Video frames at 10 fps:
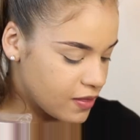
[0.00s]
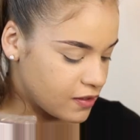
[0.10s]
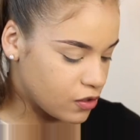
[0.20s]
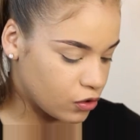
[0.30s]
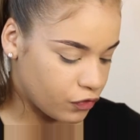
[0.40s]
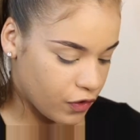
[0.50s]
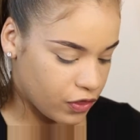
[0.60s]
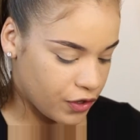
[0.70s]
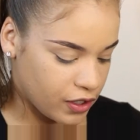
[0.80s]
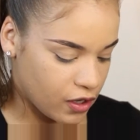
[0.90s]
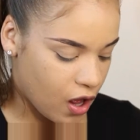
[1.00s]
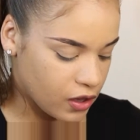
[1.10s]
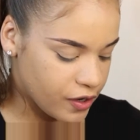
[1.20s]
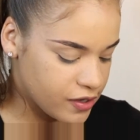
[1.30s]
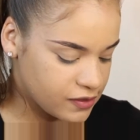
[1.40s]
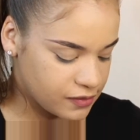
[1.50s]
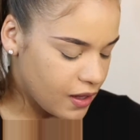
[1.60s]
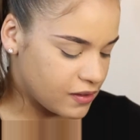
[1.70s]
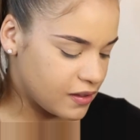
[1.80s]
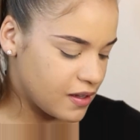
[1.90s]
This goes for $30.
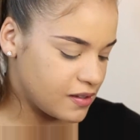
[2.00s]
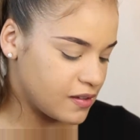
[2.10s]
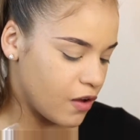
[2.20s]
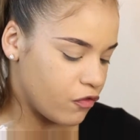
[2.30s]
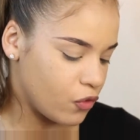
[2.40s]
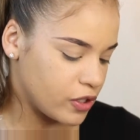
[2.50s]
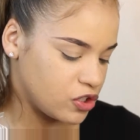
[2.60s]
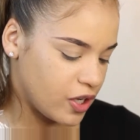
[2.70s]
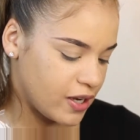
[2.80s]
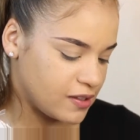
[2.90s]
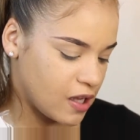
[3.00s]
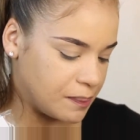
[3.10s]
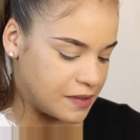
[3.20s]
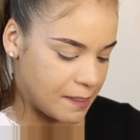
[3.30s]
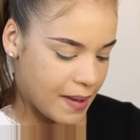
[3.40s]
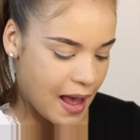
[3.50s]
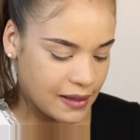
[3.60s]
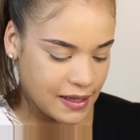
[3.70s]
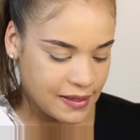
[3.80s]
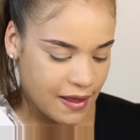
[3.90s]
This is a 4-shade sculpting
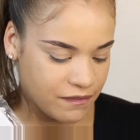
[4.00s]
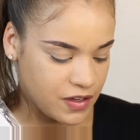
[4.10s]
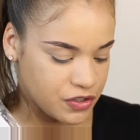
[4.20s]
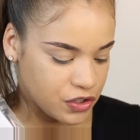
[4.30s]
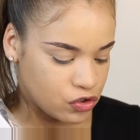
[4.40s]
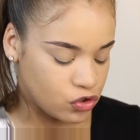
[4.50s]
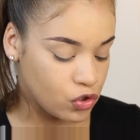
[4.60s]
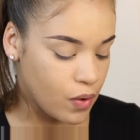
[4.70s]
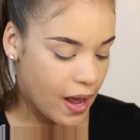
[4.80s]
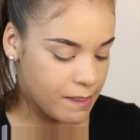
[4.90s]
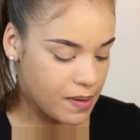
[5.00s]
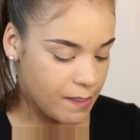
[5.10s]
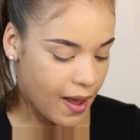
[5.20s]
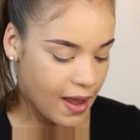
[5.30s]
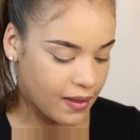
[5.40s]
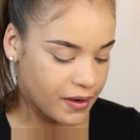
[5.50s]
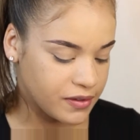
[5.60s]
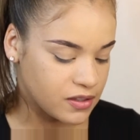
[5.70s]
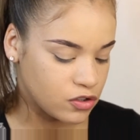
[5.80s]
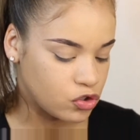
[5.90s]
palette that features 2 high beam
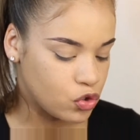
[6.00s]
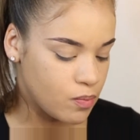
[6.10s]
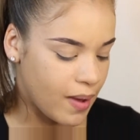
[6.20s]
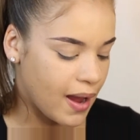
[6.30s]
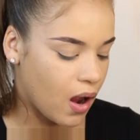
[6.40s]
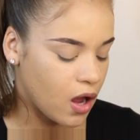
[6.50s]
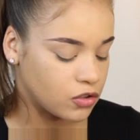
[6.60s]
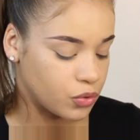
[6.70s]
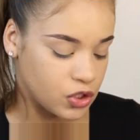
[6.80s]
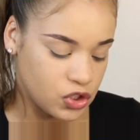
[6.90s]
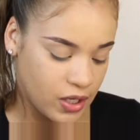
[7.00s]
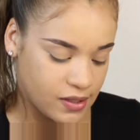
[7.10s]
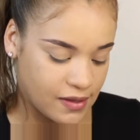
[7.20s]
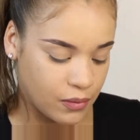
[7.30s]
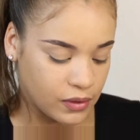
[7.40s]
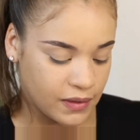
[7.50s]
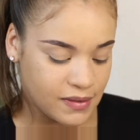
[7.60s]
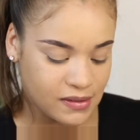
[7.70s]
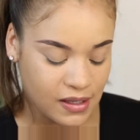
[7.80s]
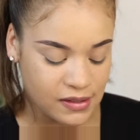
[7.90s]
highlighters and 2 matte contour shades that will leave
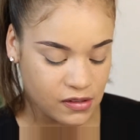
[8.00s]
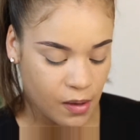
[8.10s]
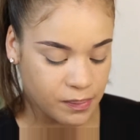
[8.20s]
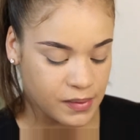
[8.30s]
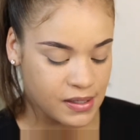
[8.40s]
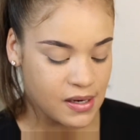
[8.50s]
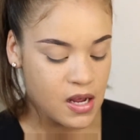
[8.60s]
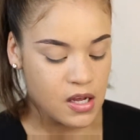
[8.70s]
the skin sculpted